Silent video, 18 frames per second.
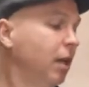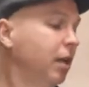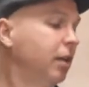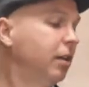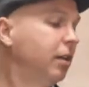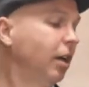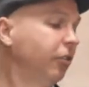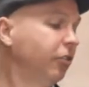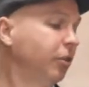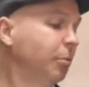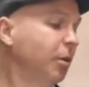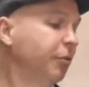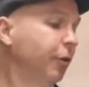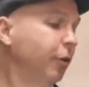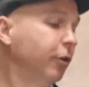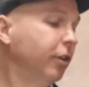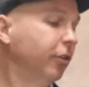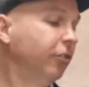
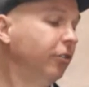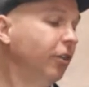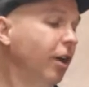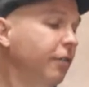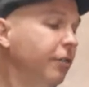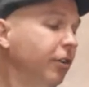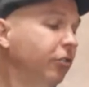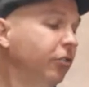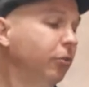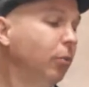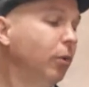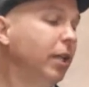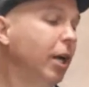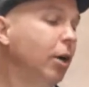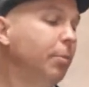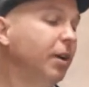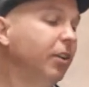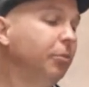Customer-focused service will
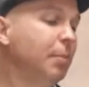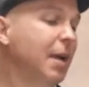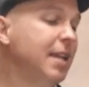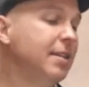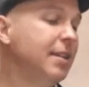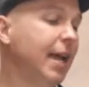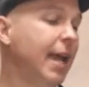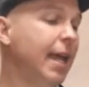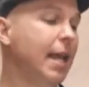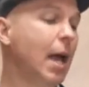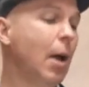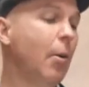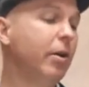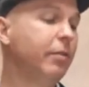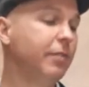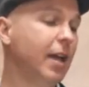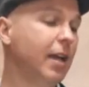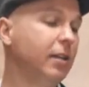help us maintain our
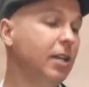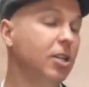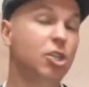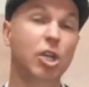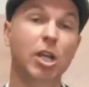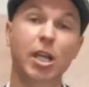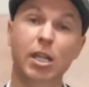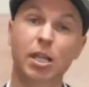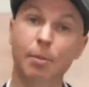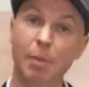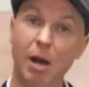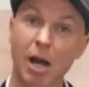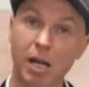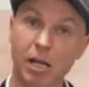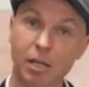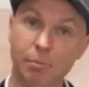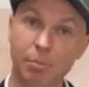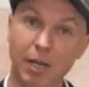advantage in the
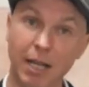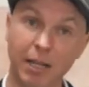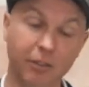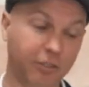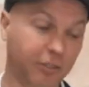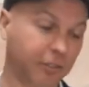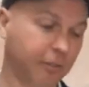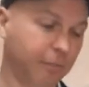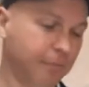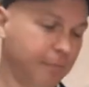marketplace.